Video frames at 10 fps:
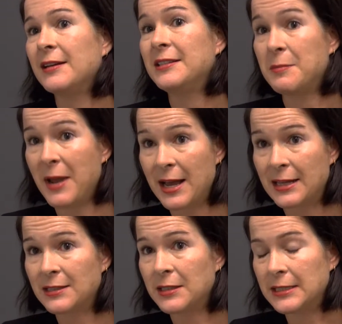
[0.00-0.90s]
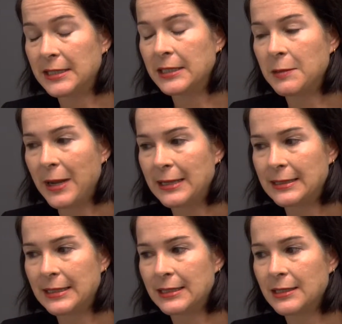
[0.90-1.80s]
demands on a daily
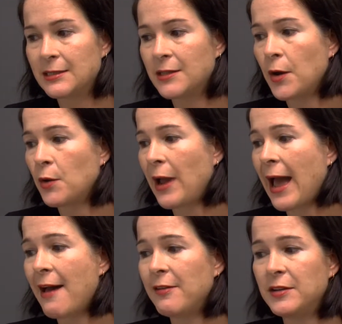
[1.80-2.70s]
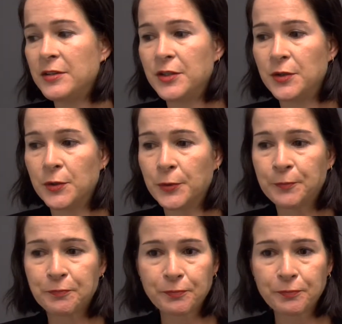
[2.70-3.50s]
basis. So having to